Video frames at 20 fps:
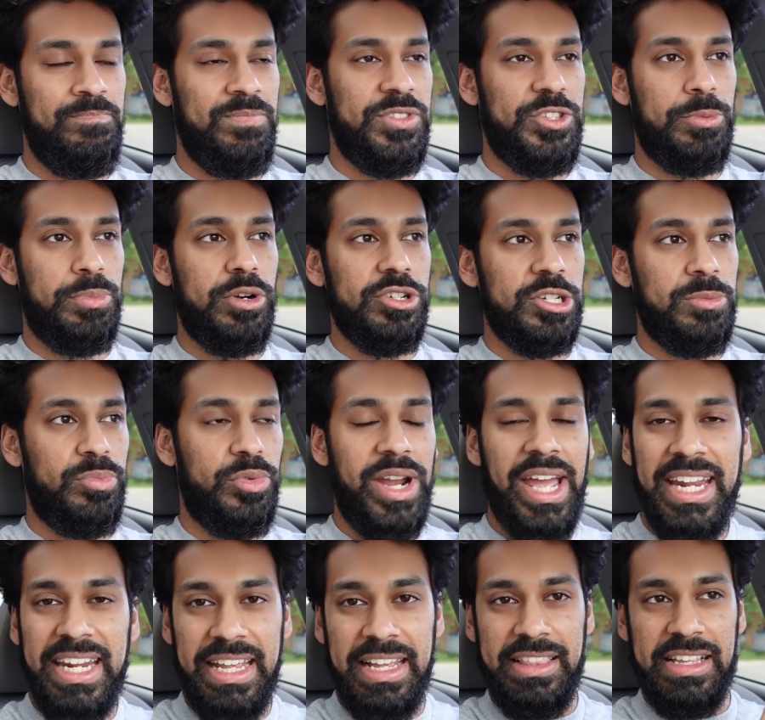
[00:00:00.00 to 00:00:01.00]
So personal
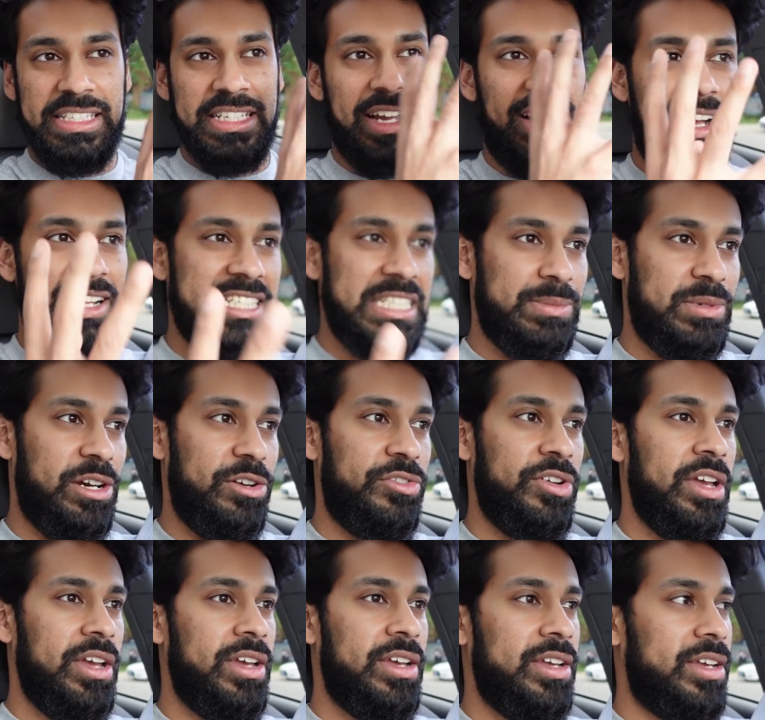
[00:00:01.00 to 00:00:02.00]
branding, this concept of
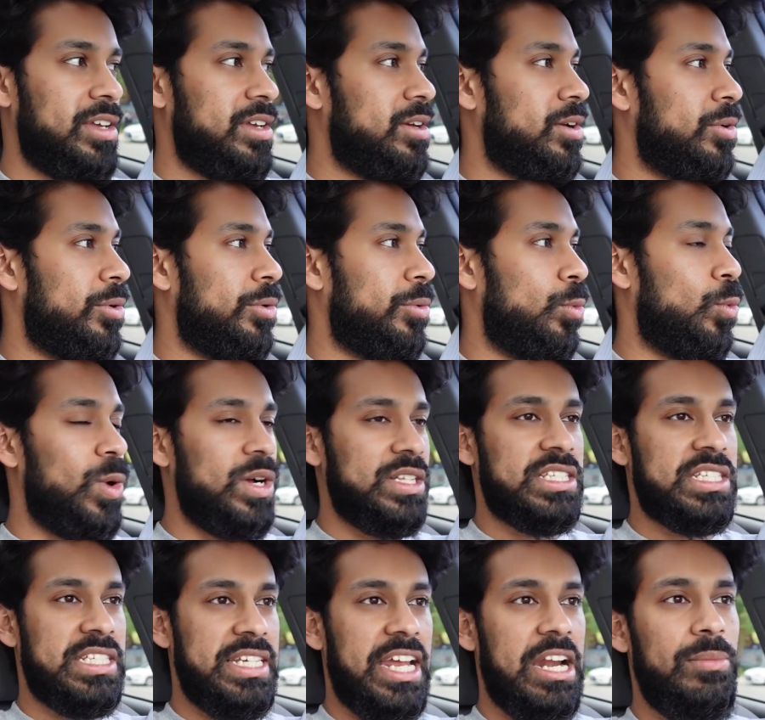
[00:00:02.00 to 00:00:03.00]

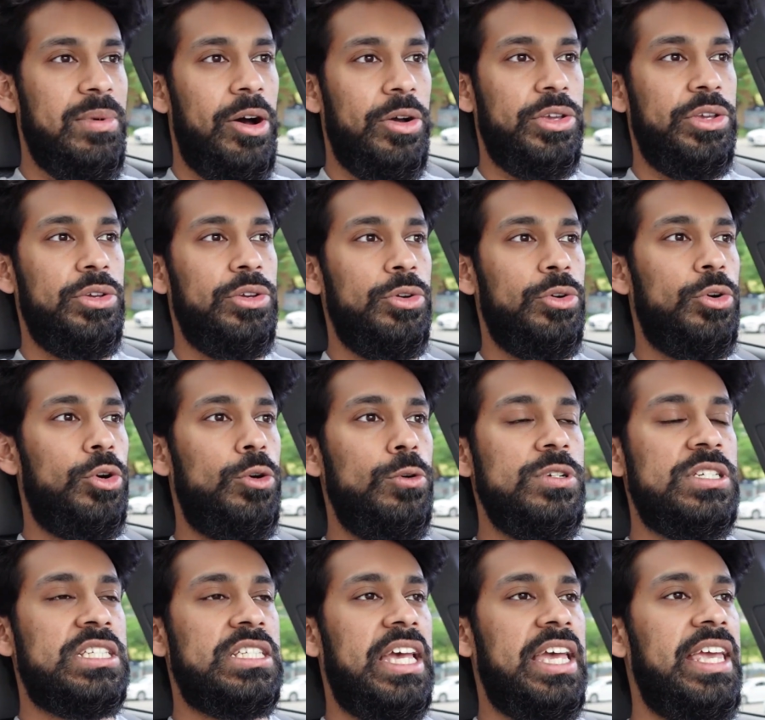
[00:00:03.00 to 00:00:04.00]
what's said about you,
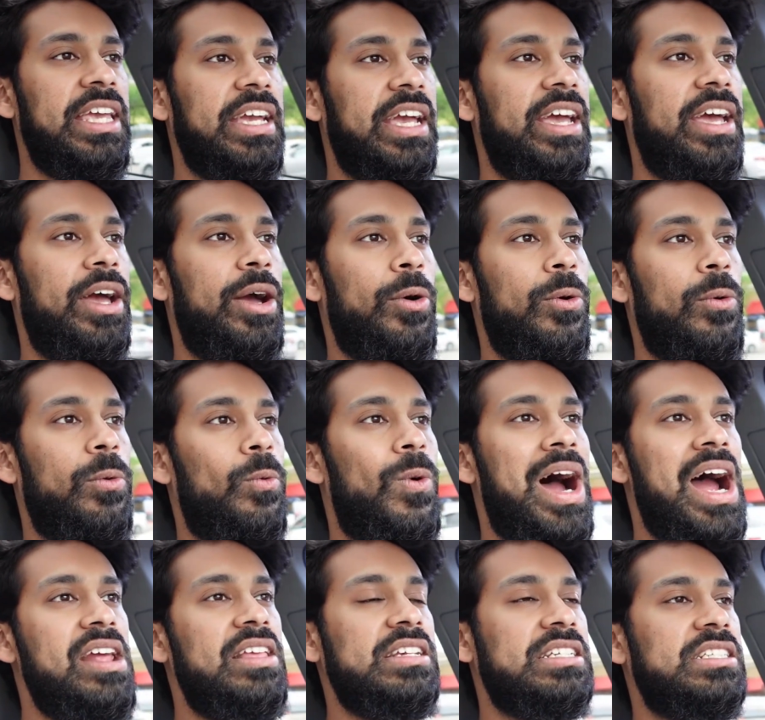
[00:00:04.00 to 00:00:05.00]
who's saying it,
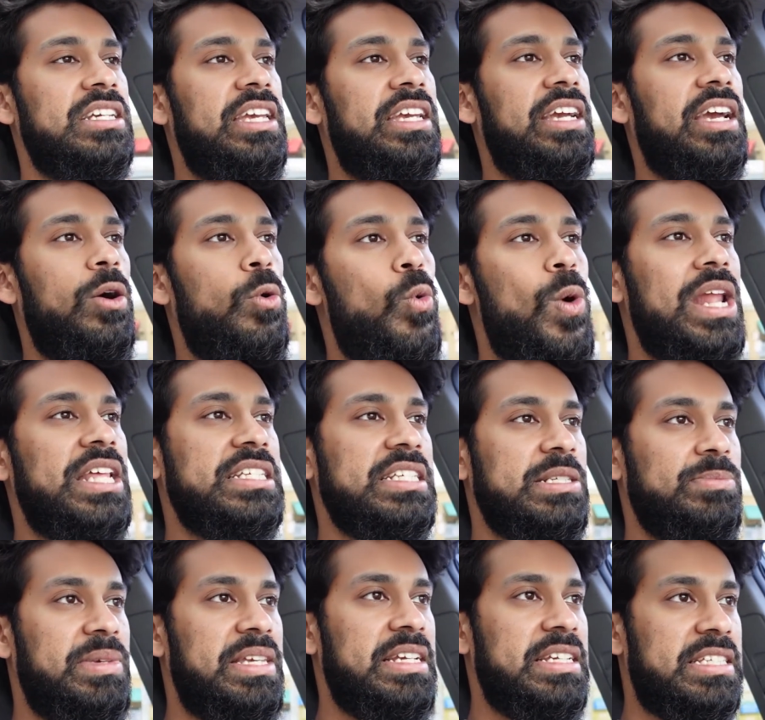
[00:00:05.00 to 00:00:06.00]
why they're saying it, when is
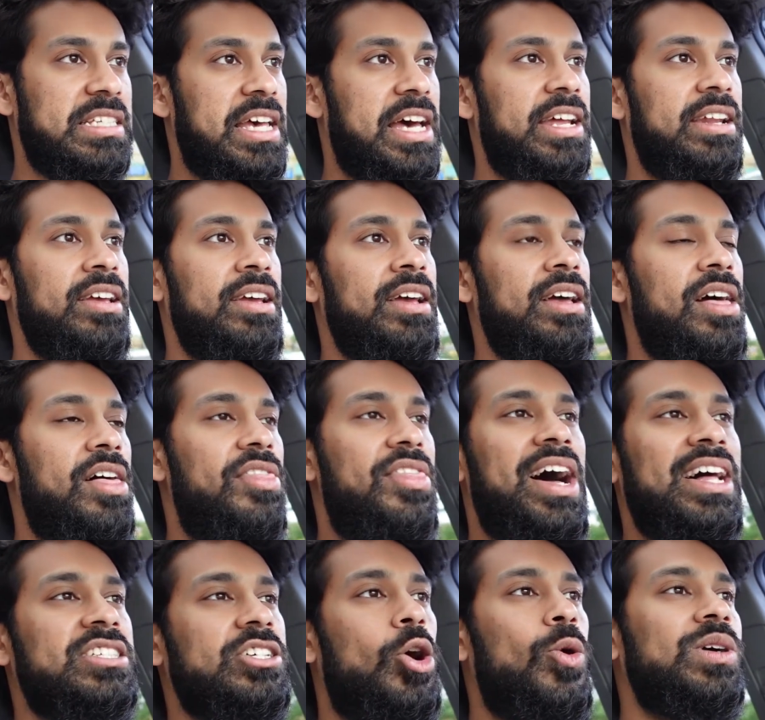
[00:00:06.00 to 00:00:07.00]
it being said,
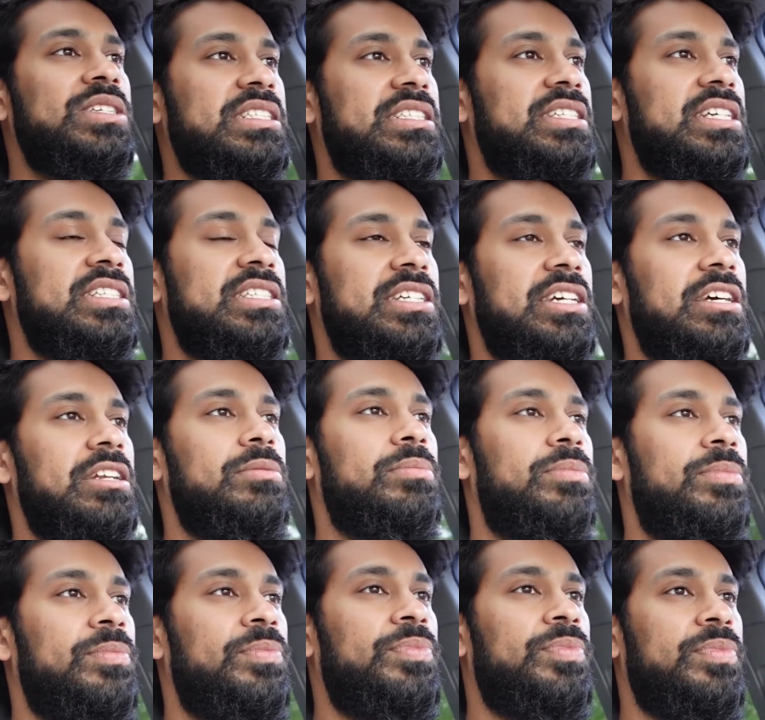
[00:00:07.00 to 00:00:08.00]
that's always existed.
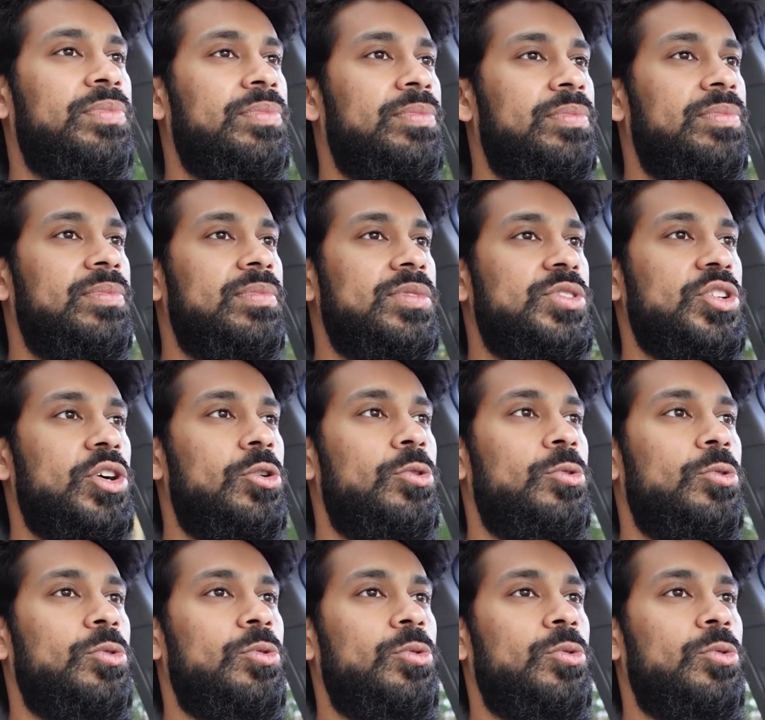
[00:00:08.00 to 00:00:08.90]
So